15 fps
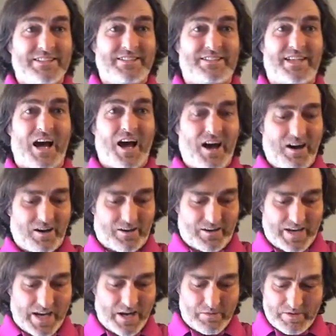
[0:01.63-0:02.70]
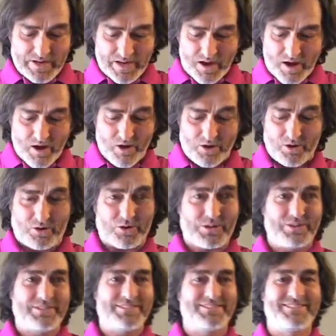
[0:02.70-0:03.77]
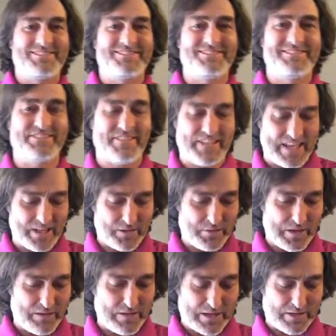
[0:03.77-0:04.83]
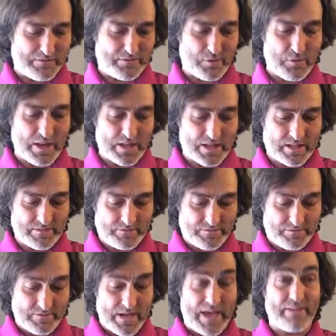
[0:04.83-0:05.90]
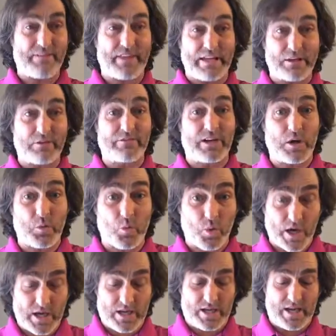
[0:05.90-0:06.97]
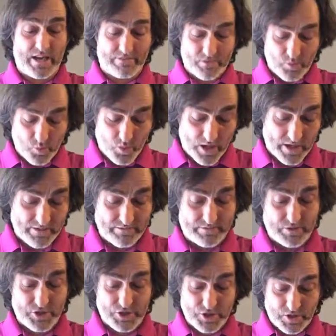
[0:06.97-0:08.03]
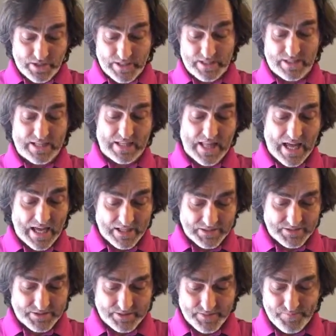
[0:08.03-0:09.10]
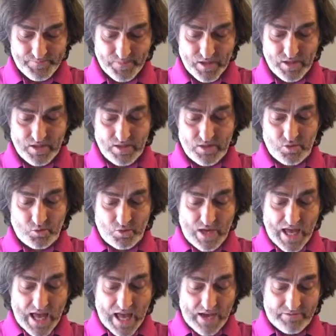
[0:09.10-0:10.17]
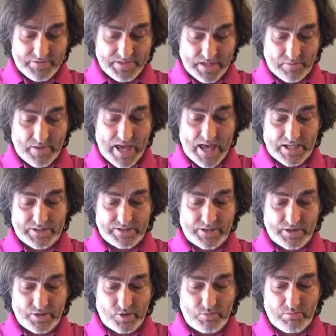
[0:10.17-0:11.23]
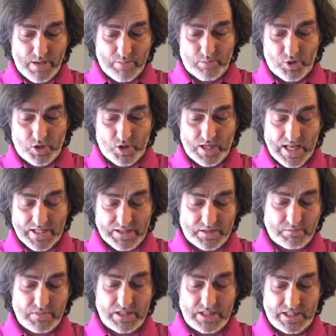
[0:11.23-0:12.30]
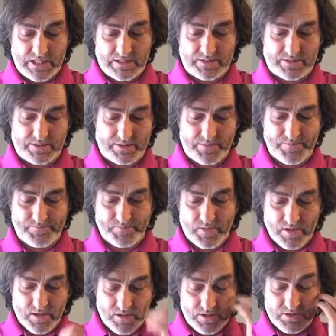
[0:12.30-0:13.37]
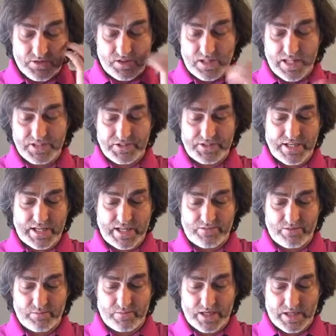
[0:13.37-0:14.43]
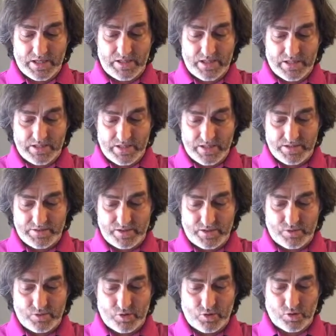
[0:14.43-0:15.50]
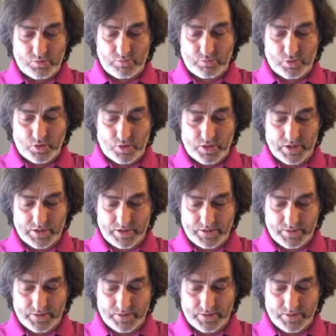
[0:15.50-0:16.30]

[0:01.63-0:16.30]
So here we go. Thank you Thank you everyone for joining the class. We have some extra new member last minute. So let's check everybody that he's here on board.